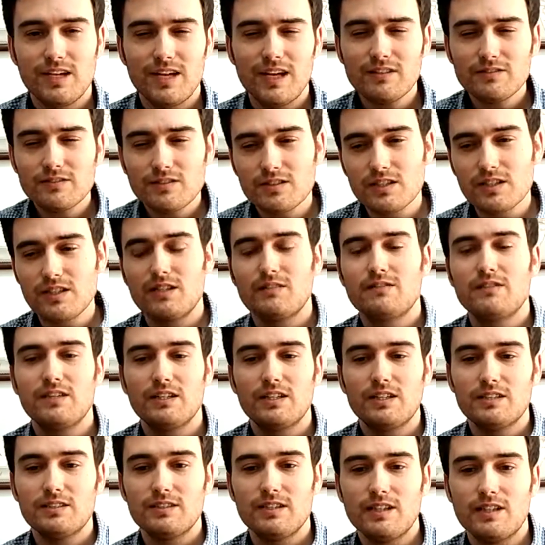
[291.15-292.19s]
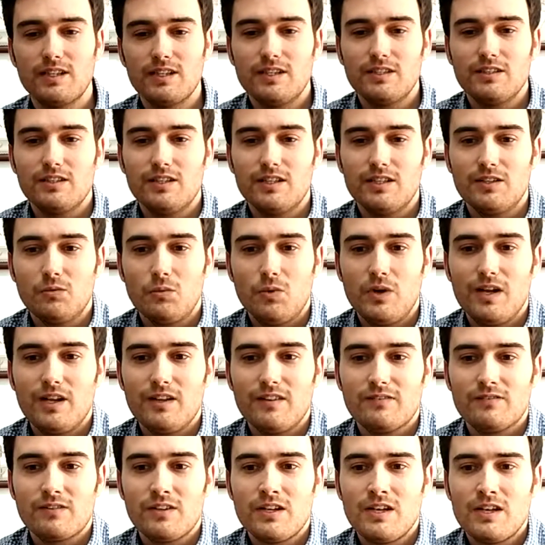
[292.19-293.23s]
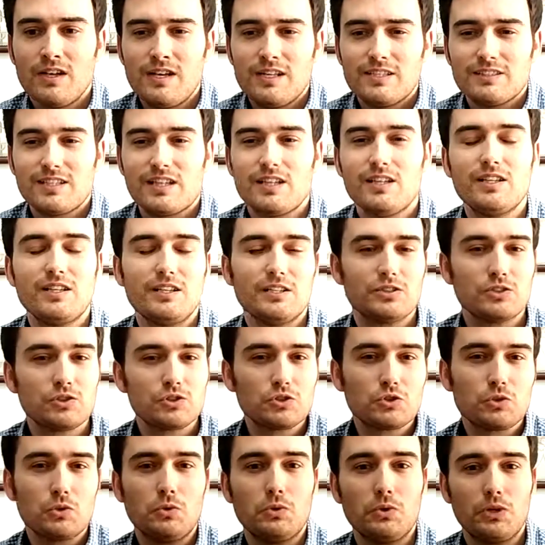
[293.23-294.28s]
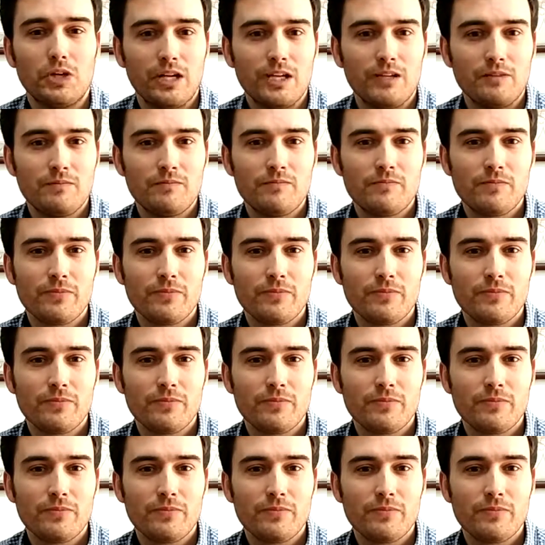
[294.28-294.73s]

I have to think of it in a way of telling a story.